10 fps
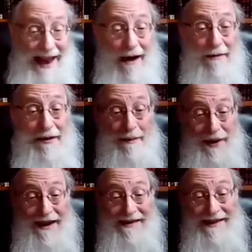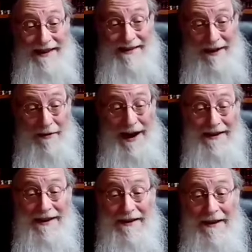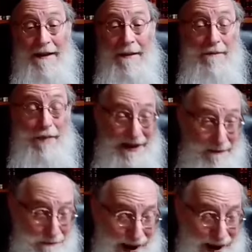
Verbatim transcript: how the past is corrected. But the